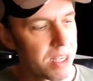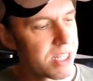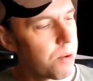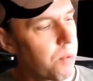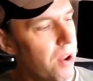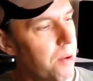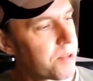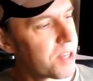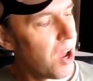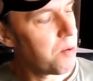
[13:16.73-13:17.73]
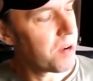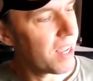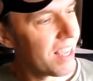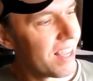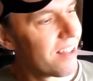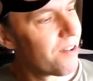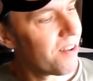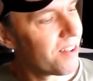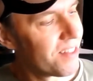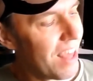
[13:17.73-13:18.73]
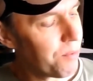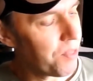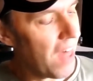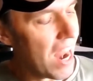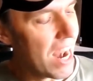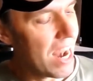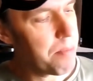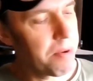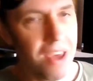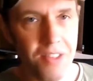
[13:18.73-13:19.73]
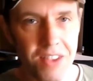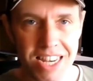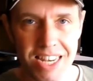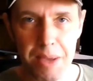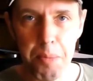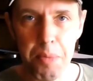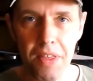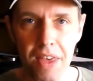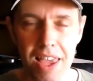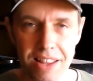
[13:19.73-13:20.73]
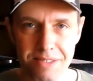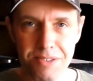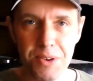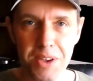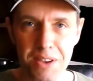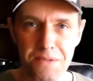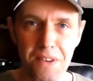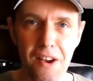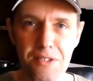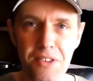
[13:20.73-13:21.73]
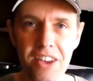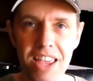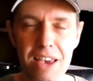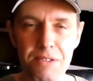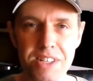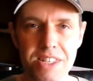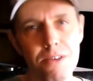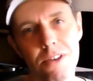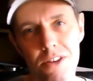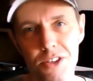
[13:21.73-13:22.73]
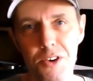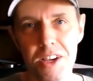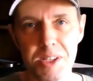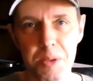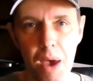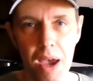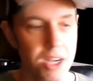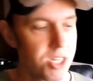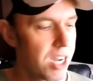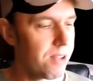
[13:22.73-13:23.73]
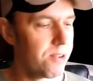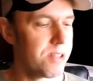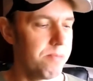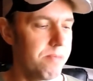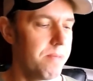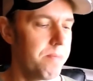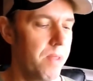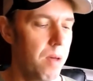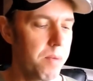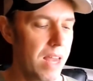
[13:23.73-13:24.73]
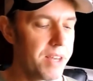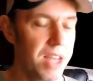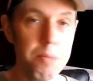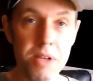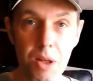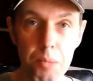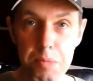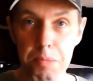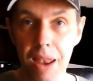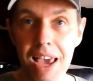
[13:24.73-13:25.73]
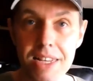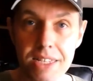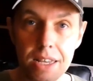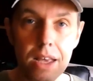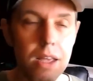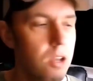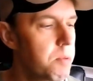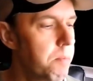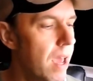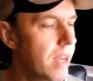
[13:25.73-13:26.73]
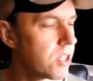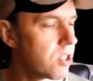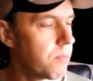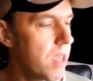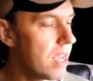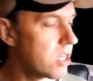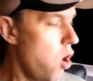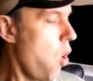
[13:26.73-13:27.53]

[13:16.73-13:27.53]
So when I was opening it, with that lip, yeah, there's a lip there, doing it very, very carefully so as not to crease the packaging. And I'm glad now, but it's not been played in some years.